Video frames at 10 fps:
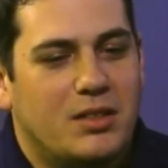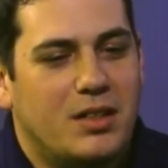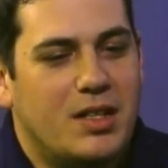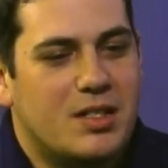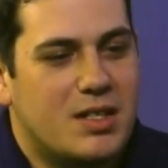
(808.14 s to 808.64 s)

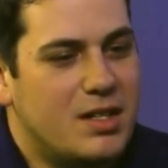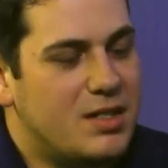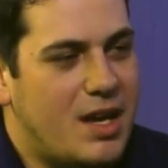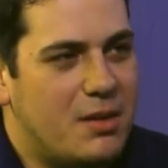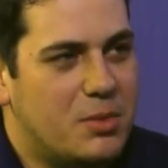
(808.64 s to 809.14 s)
incidents
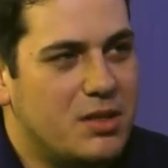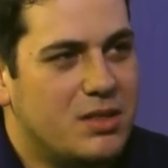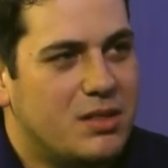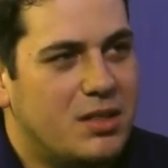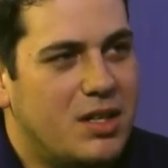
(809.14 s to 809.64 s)
happen,
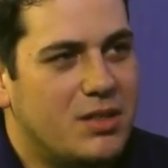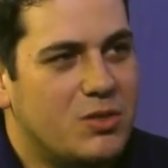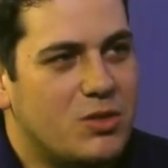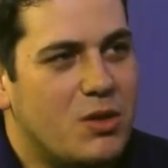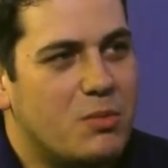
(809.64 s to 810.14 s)
and
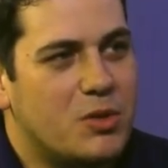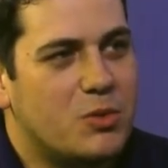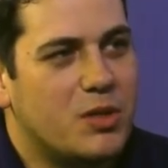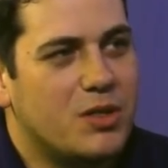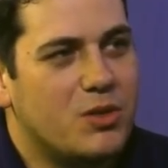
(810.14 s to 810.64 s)
there's not much
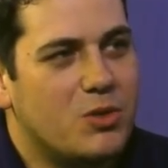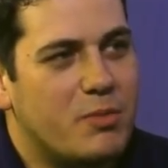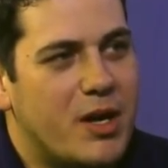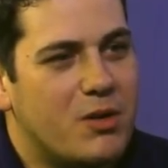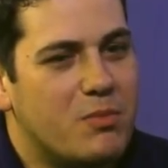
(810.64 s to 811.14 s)
we can do
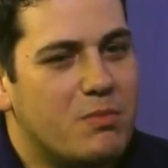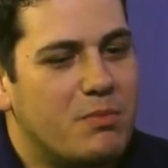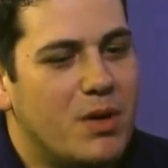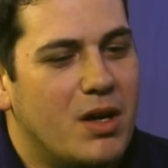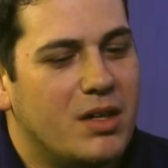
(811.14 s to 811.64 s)
about them
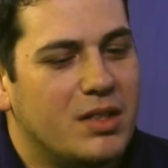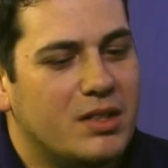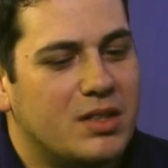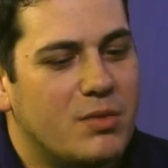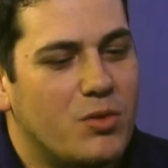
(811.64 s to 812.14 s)
uh,
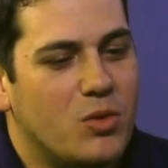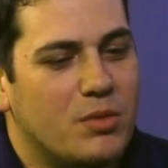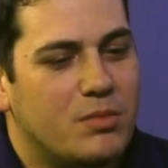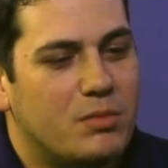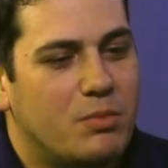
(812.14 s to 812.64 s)
except for
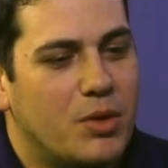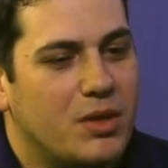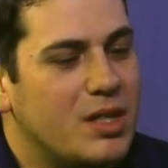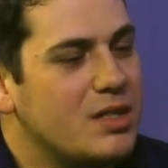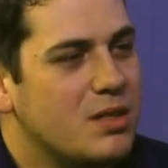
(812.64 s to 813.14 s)
put
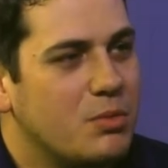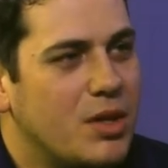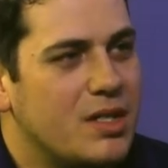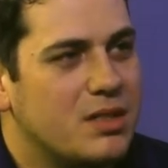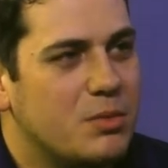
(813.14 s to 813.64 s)
things in place to